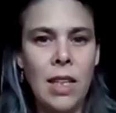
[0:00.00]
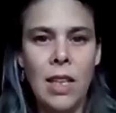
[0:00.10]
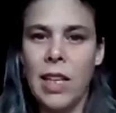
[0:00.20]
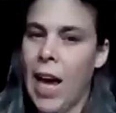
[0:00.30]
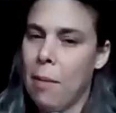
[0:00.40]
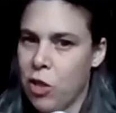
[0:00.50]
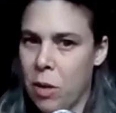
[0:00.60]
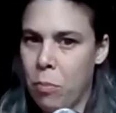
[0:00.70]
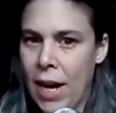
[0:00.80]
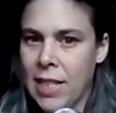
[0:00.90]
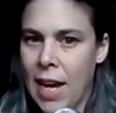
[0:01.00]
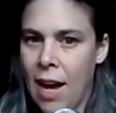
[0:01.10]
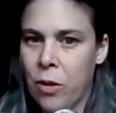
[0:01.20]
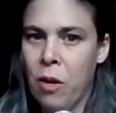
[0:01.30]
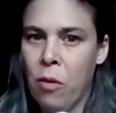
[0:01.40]
chemistry
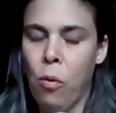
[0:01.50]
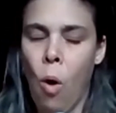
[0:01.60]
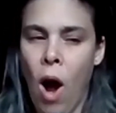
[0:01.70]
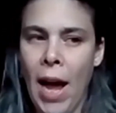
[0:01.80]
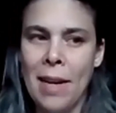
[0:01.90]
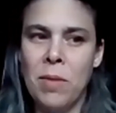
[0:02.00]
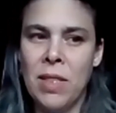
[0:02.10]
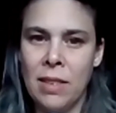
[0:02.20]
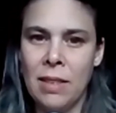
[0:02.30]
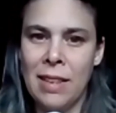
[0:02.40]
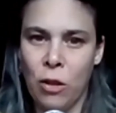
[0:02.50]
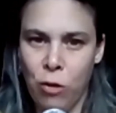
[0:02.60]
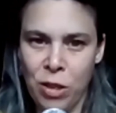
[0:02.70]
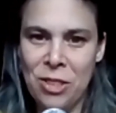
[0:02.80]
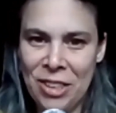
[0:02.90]
breakdown of why the
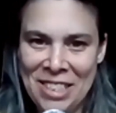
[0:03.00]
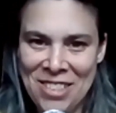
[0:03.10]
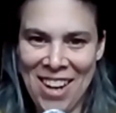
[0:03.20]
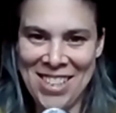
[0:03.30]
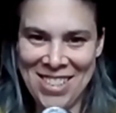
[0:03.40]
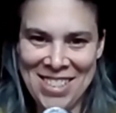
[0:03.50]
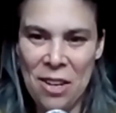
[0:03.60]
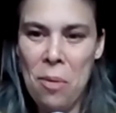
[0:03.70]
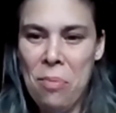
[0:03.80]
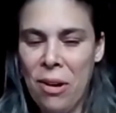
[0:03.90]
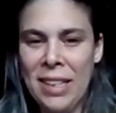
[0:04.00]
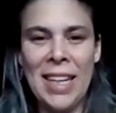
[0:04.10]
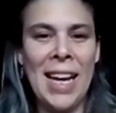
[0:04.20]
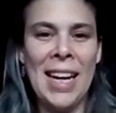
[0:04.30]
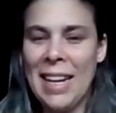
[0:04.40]
crystalline structure is so important.
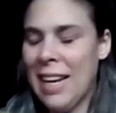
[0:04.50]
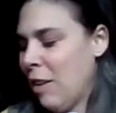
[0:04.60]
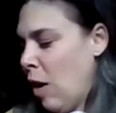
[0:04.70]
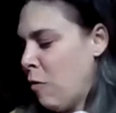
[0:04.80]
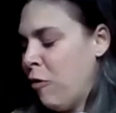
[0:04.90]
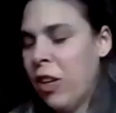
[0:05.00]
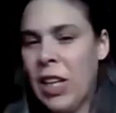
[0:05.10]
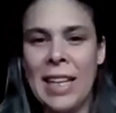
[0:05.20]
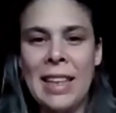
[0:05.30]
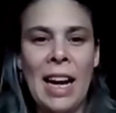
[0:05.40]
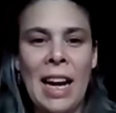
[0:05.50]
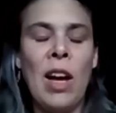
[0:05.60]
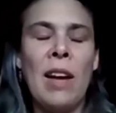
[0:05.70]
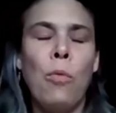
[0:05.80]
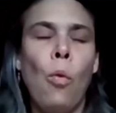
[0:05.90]
And I feel like that
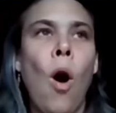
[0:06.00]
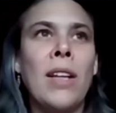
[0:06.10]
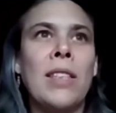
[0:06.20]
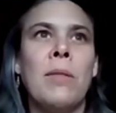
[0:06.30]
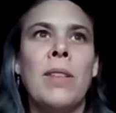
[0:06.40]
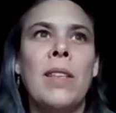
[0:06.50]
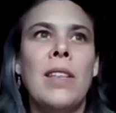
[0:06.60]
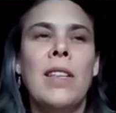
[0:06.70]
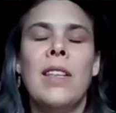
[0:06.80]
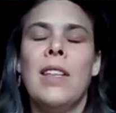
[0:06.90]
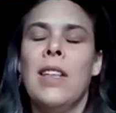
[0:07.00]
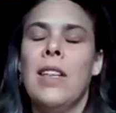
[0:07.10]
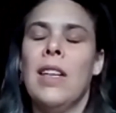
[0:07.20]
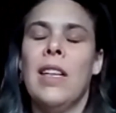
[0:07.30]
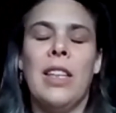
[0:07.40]
I want to,
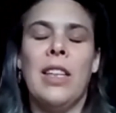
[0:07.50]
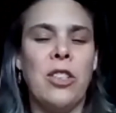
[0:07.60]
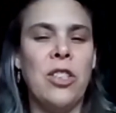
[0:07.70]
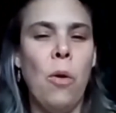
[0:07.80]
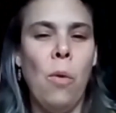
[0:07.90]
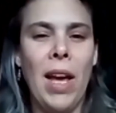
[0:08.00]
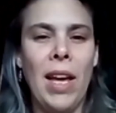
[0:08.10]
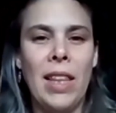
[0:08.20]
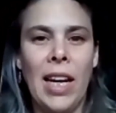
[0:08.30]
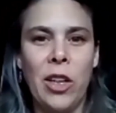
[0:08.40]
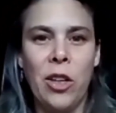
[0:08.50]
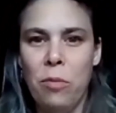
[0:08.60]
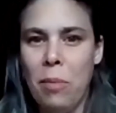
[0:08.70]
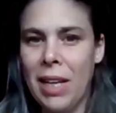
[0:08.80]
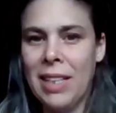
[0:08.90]
there's no way that I could have
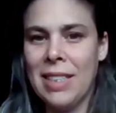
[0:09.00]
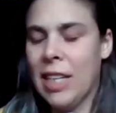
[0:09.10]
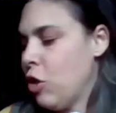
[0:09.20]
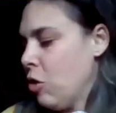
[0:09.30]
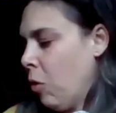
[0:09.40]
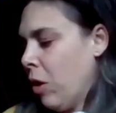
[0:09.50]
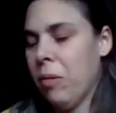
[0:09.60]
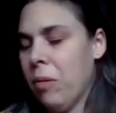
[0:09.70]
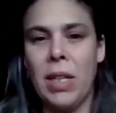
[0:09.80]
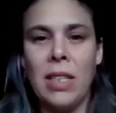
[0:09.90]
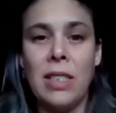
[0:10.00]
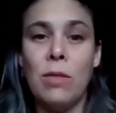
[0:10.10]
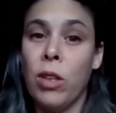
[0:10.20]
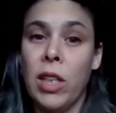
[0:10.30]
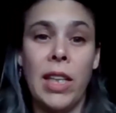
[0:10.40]
made this any shorter, because
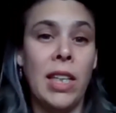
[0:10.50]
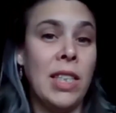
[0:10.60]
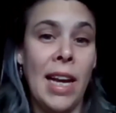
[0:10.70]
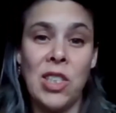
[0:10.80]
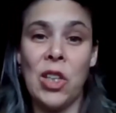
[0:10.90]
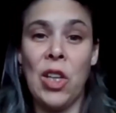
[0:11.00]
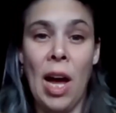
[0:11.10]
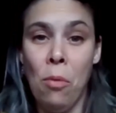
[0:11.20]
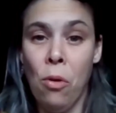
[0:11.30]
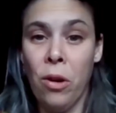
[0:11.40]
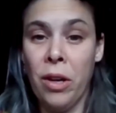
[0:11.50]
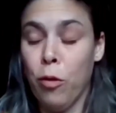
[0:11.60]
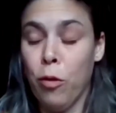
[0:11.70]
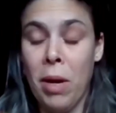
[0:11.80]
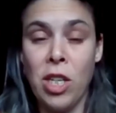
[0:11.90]
really it takes a lot more
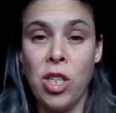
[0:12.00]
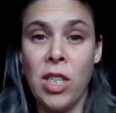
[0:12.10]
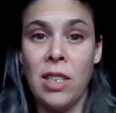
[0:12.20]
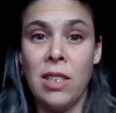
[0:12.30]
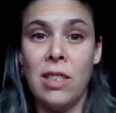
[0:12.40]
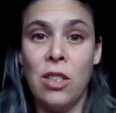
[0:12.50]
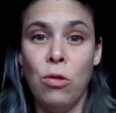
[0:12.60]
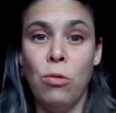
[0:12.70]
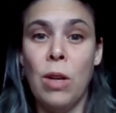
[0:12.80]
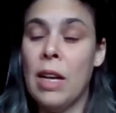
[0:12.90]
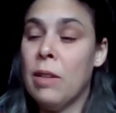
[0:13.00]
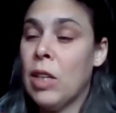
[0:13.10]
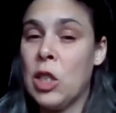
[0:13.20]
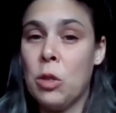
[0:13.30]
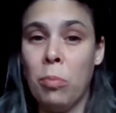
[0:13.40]
information to
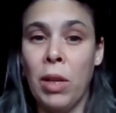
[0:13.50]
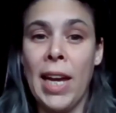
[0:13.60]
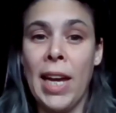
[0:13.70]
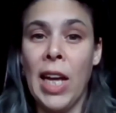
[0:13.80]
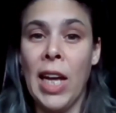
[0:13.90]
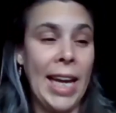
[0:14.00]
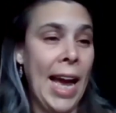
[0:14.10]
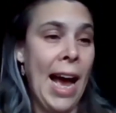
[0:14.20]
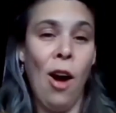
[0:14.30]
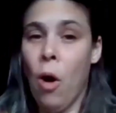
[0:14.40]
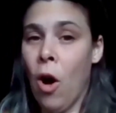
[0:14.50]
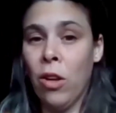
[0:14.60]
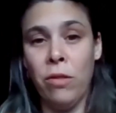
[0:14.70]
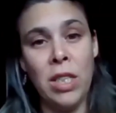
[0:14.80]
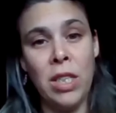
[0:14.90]
explain like how all
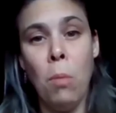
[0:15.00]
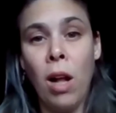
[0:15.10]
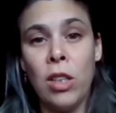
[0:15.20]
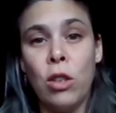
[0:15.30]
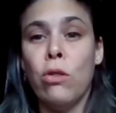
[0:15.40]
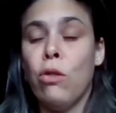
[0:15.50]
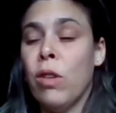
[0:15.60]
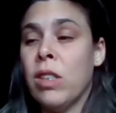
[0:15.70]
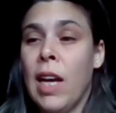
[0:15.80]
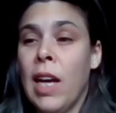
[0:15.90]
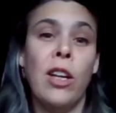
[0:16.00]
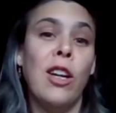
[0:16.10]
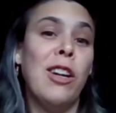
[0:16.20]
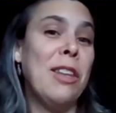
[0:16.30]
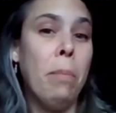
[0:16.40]
of these molecules fit together,
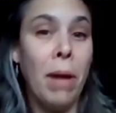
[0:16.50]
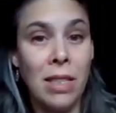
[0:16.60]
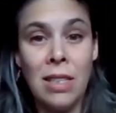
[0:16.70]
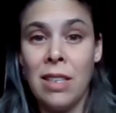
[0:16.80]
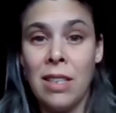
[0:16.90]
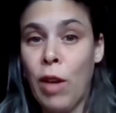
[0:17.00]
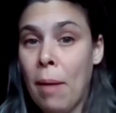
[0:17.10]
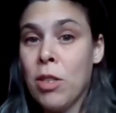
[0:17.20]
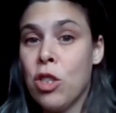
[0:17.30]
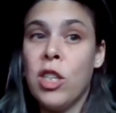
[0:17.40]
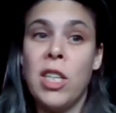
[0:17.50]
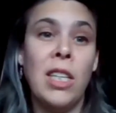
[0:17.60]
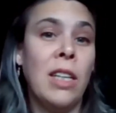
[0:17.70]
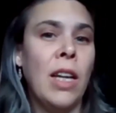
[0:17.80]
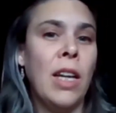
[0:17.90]
and the basis of chemistry
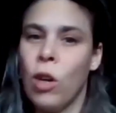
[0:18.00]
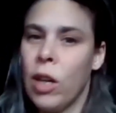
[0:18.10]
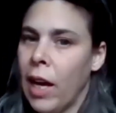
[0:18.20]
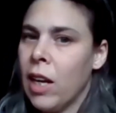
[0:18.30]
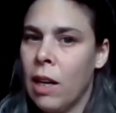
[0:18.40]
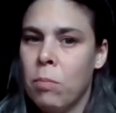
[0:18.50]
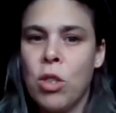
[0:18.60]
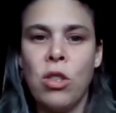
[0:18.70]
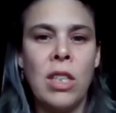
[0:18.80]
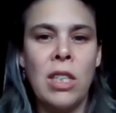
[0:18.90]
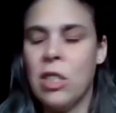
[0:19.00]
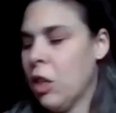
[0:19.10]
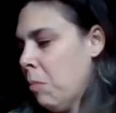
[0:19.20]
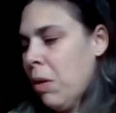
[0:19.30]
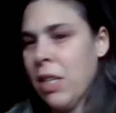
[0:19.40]
and inorganic chemistry is going
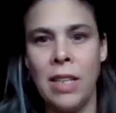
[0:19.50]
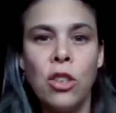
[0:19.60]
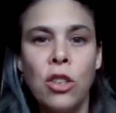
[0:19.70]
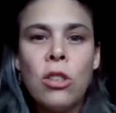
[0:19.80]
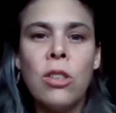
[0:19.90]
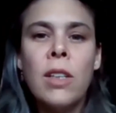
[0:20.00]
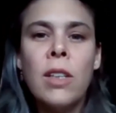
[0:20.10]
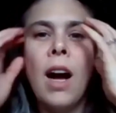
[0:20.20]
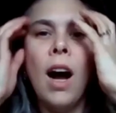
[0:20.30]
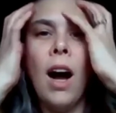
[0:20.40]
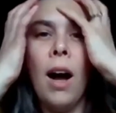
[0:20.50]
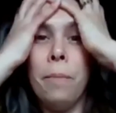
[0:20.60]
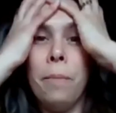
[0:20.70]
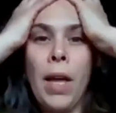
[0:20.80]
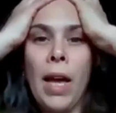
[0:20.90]
to be essential
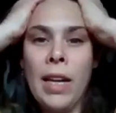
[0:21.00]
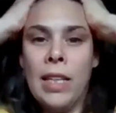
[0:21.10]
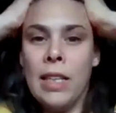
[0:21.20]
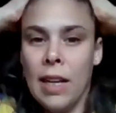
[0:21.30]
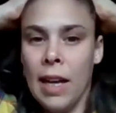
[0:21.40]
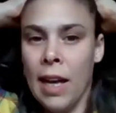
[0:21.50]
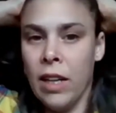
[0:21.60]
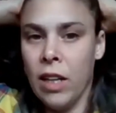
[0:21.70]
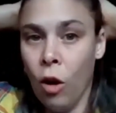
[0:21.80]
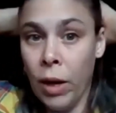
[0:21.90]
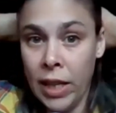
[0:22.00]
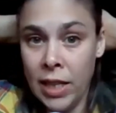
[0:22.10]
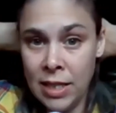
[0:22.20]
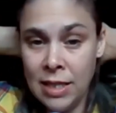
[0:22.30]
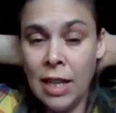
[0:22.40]
and already
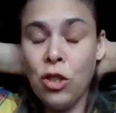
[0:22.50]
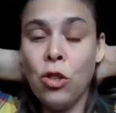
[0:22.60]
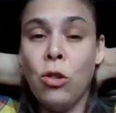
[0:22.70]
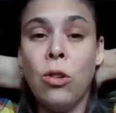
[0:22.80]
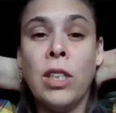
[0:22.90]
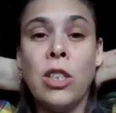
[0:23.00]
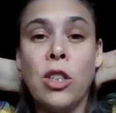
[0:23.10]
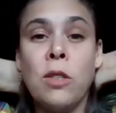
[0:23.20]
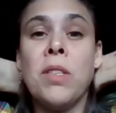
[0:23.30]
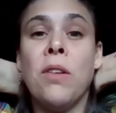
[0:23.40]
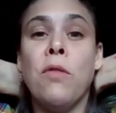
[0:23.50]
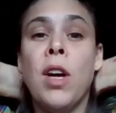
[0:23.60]
is essential in terms of